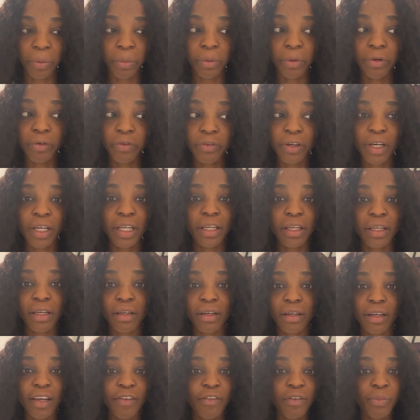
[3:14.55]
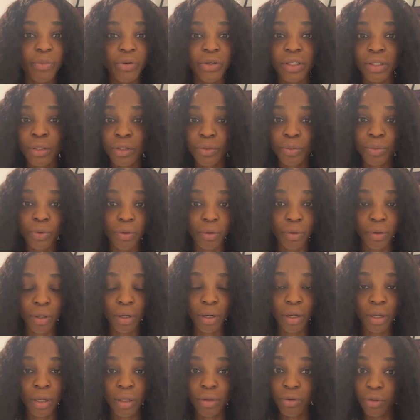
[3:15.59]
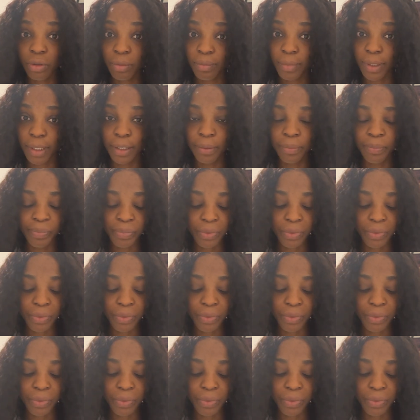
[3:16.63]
But over here, everybody smoke. Not me.